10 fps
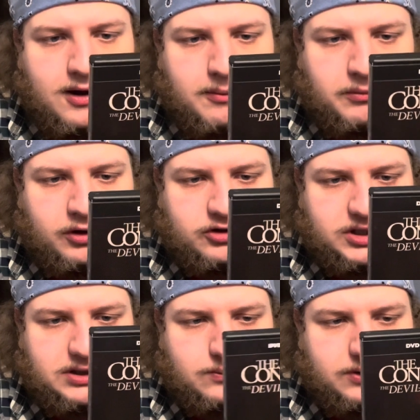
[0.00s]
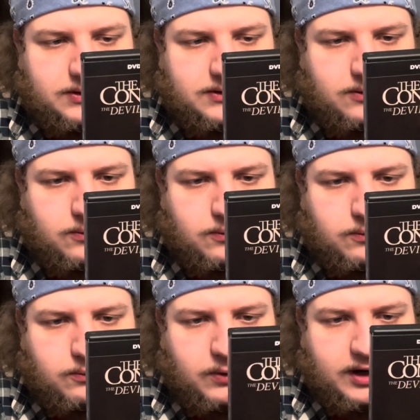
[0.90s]
murder trial
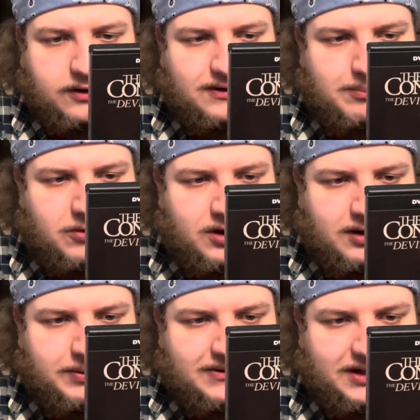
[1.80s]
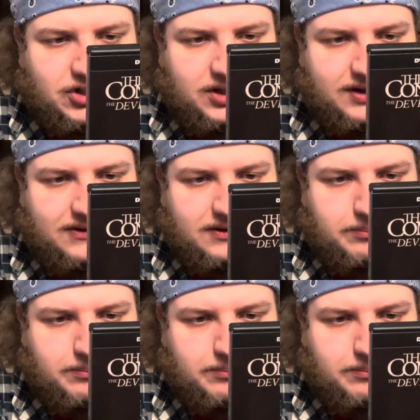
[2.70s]
where demonic possession is